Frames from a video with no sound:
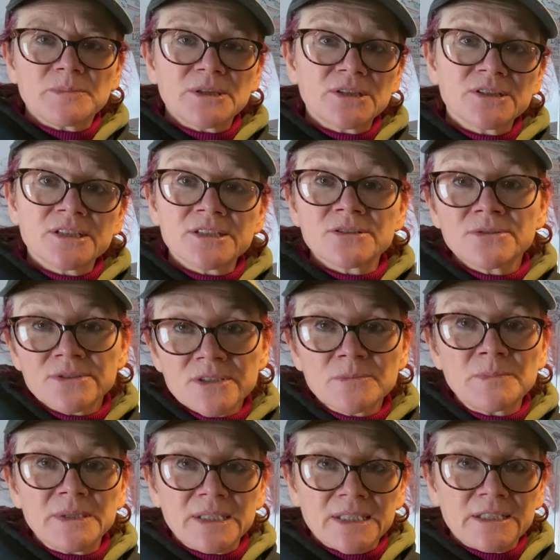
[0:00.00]
because it's not a
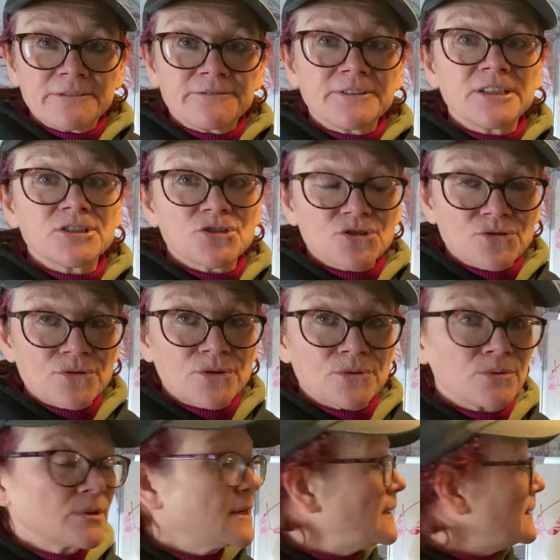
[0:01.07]
belief, it's true.